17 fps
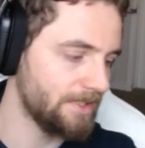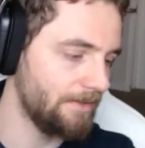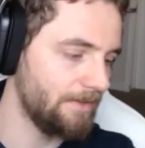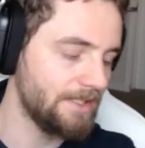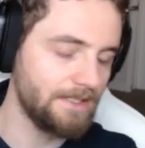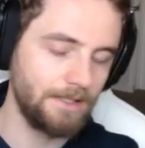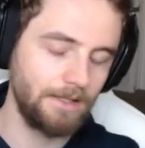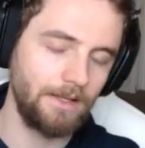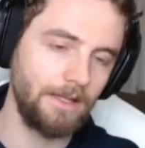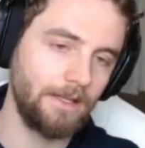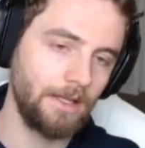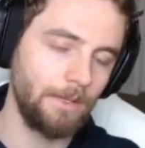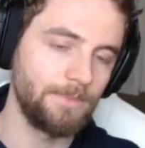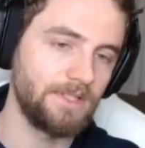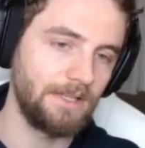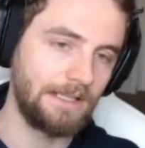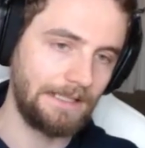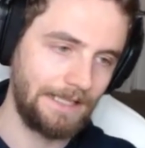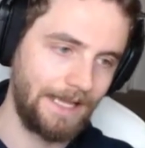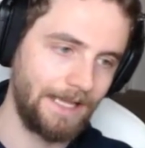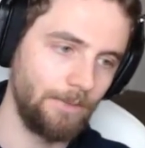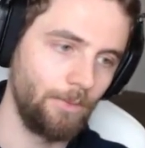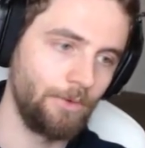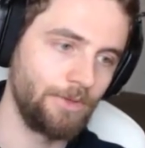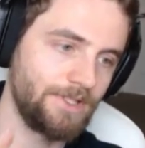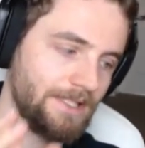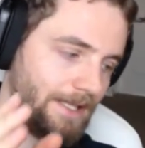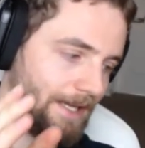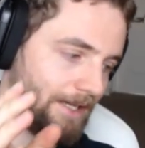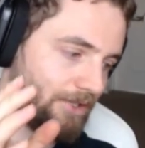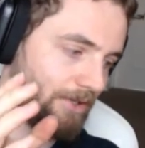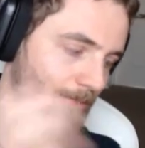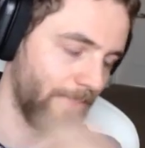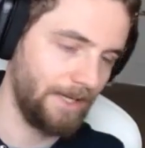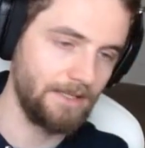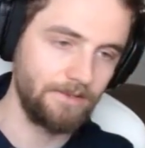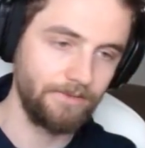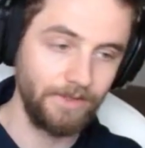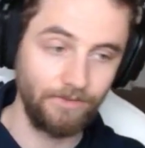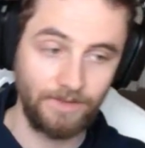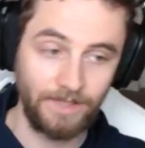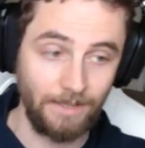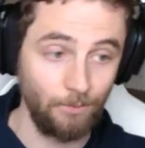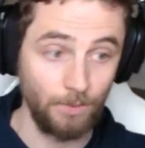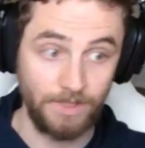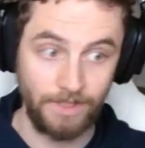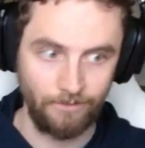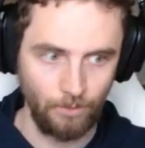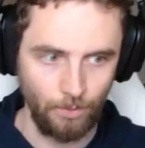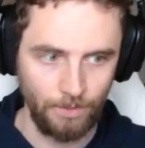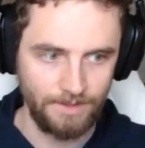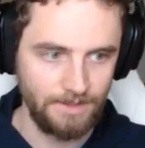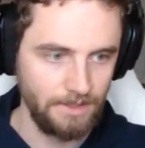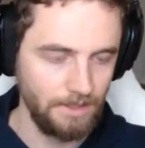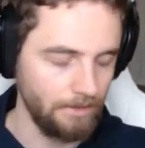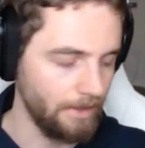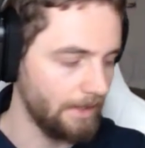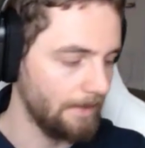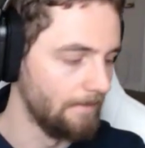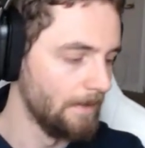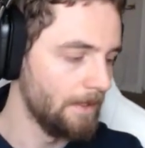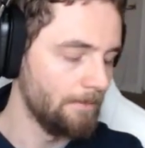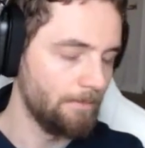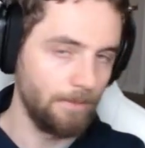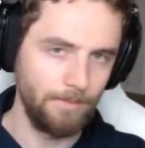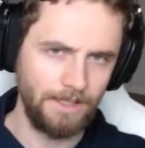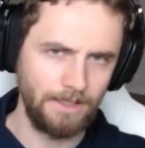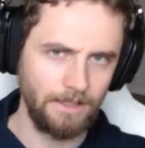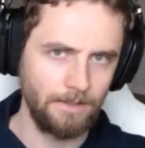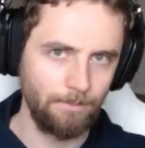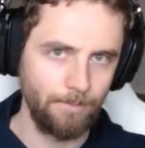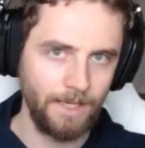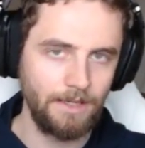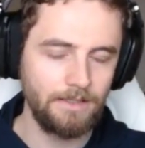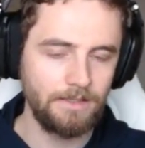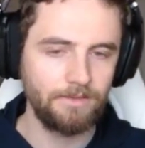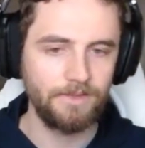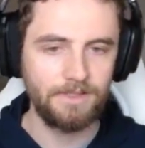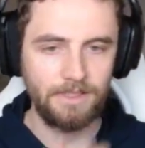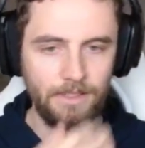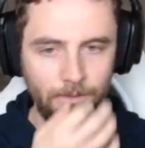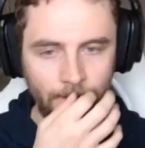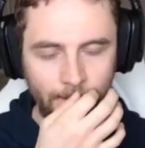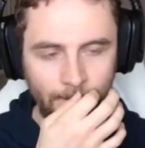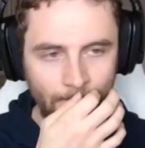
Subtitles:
And this then comes to Clan Wars / competitive, if Clan Wars ever was tier 8, but mainly competitive at tier 8.